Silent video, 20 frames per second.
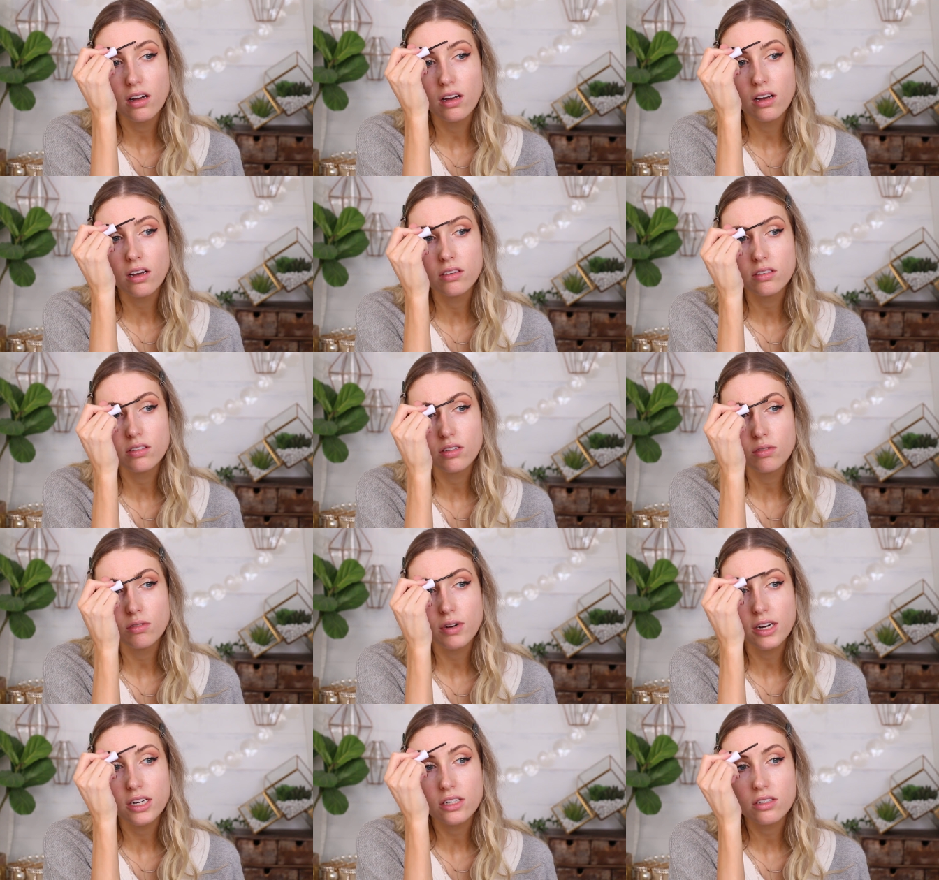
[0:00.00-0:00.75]
Also,
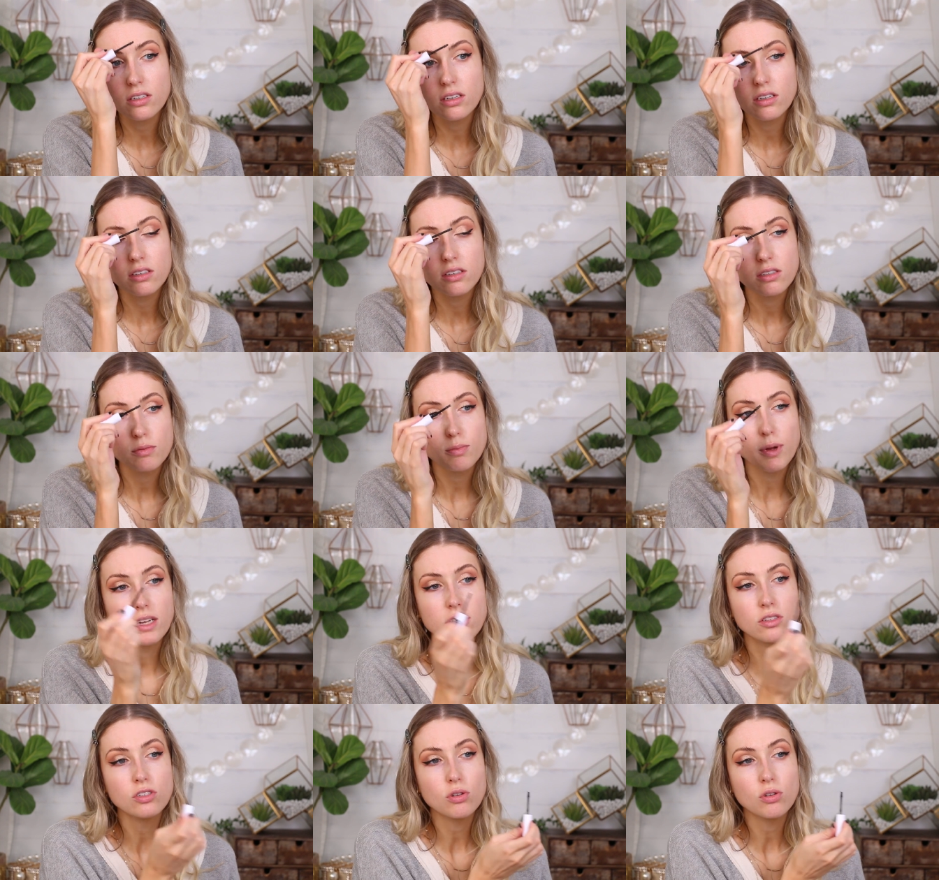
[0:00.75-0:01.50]
Rachel
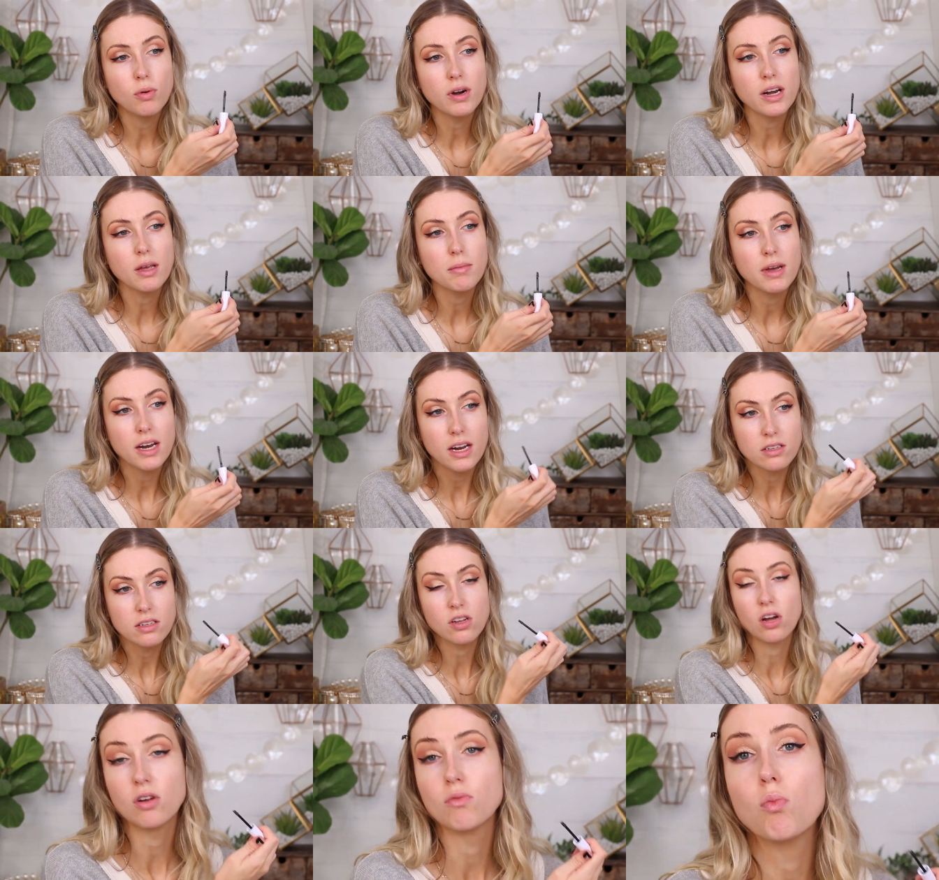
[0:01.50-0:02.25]
spends 20
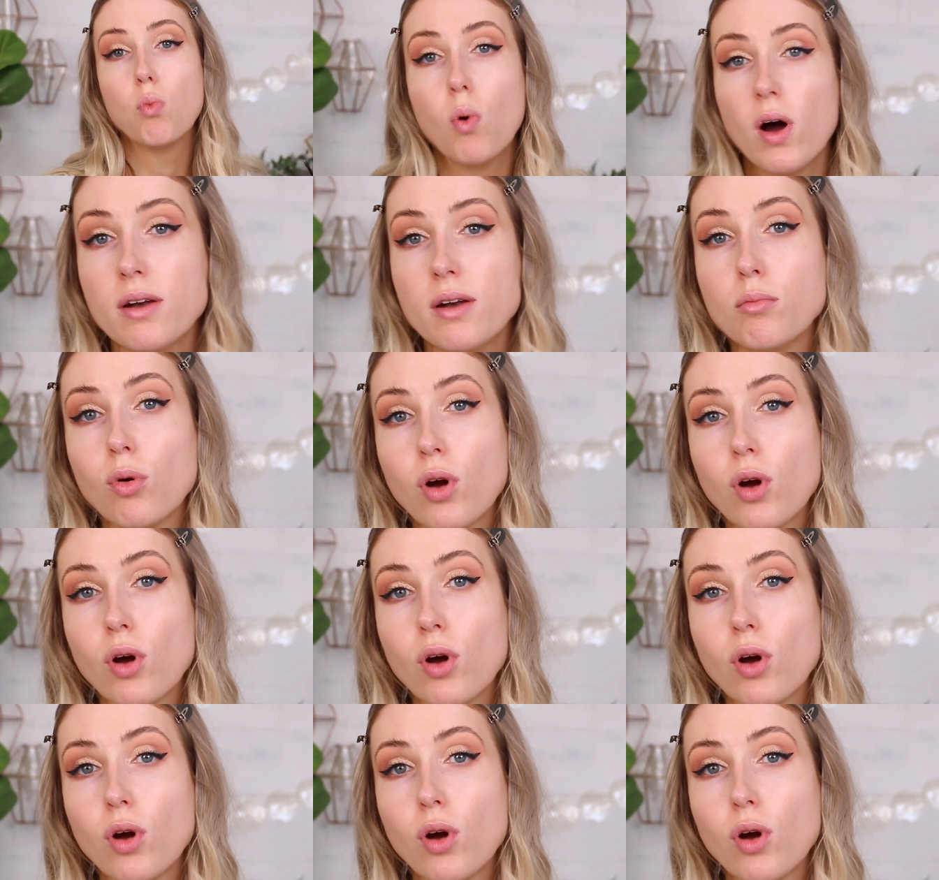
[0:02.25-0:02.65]
minutes on one